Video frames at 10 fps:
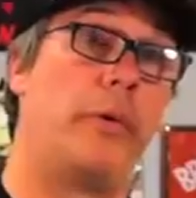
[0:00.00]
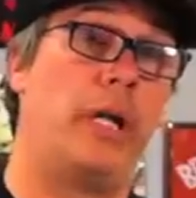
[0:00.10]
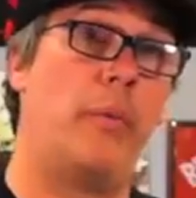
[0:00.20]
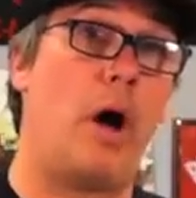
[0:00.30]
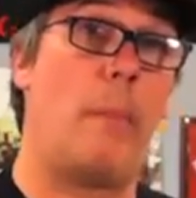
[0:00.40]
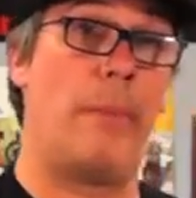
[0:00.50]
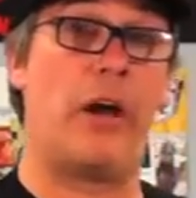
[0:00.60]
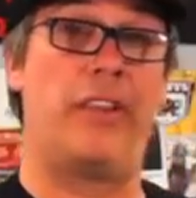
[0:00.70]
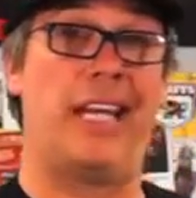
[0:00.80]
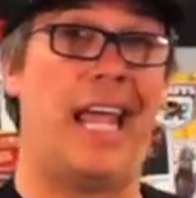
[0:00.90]
really well,
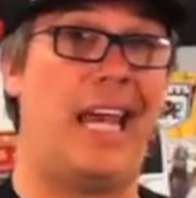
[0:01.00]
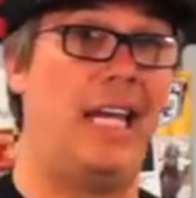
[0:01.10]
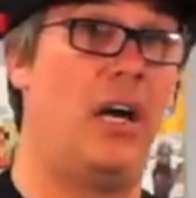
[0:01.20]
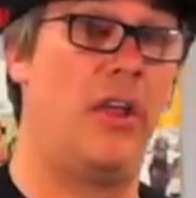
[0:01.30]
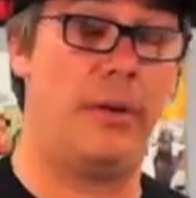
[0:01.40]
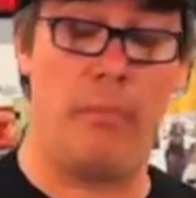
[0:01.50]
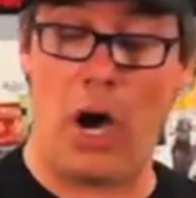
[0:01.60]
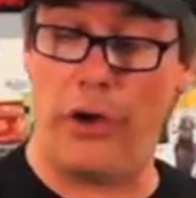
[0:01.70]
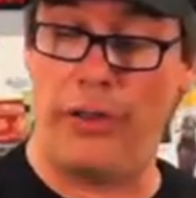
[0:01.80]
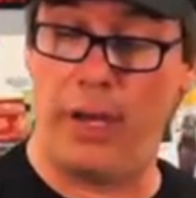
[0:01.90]
better than any other
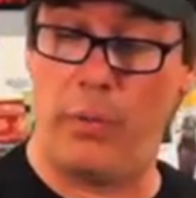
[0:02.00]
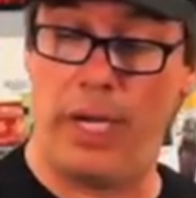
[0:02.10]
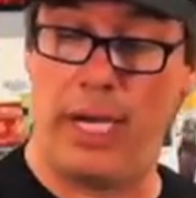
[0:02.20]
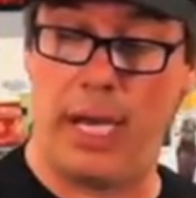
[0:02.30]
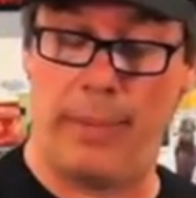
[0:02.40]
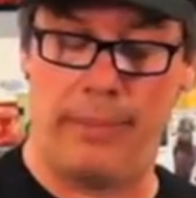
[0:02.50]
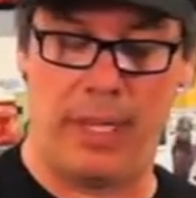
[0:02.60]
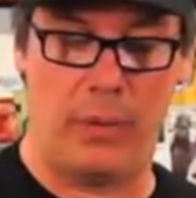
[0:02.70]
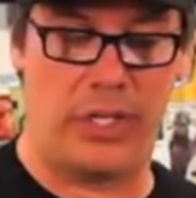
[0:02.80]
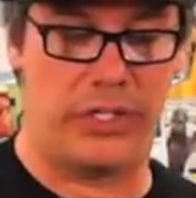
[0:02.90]
model that we
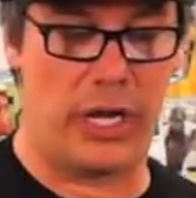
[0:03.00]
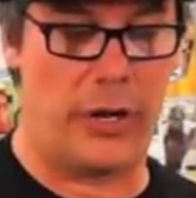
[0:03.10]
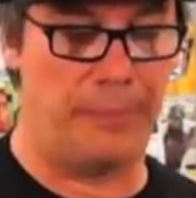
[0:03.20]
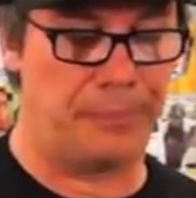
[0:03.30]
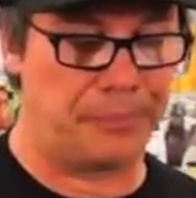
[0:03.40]
sell.